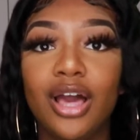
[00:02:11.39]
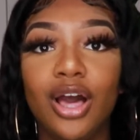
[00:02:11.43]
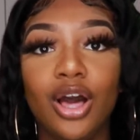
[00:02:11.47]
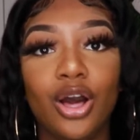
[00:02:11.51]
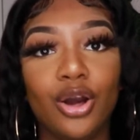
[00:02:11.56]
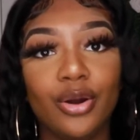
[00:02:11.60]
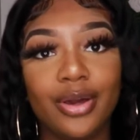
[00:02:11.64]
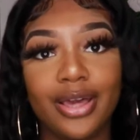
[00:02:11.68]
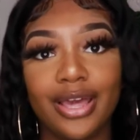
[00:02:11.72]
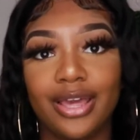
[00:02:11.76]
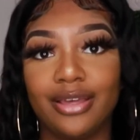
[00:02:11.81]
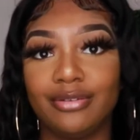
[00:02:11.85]

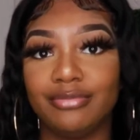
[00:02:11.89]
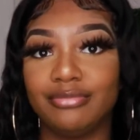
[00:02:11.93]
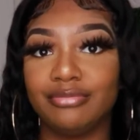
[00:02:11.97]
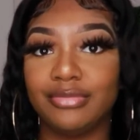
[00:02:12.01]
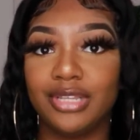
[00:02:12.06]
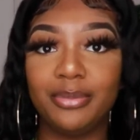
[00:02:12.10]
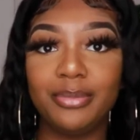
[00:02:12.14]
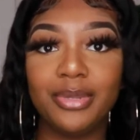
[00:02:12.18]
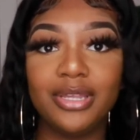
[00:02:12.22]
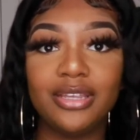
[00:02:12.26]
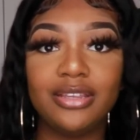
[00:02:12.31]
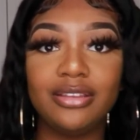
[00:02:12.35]
okay,
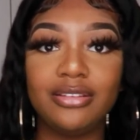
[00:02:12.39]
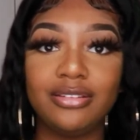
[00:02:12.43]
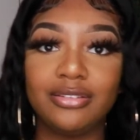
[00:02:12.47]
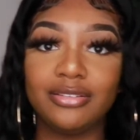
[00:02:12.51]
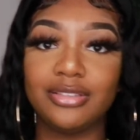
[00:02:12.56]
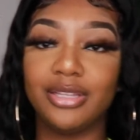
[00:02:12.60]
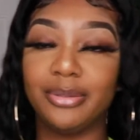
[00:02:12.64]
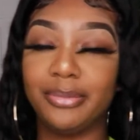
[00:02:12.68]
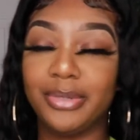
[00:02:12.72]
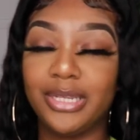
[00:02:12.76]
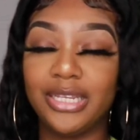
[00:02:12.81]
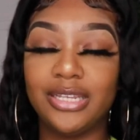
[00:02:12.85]
let
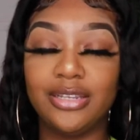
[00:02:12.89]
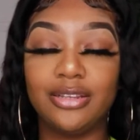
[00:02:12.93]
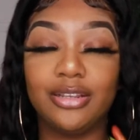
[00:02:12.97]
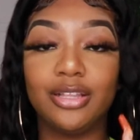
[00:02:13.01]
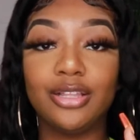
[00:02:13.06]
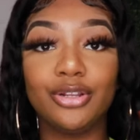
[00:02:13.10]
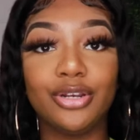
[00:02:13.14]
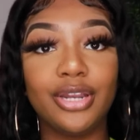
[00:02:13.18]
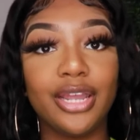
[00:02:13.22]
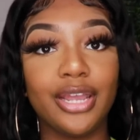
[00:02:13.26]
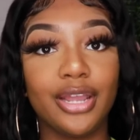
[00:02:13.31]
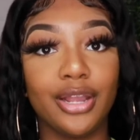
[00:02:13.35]
me
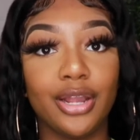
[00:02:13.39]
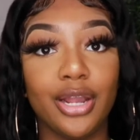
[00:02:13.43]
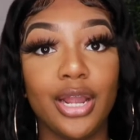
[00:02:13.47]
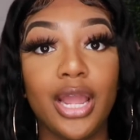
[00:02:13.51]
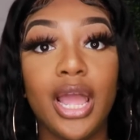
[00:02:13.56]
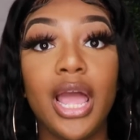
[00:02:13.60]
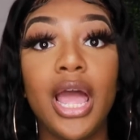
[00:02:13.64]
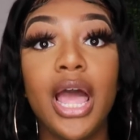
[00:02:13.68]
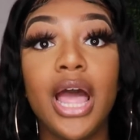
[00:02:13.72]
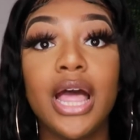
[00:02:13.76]
clear the air.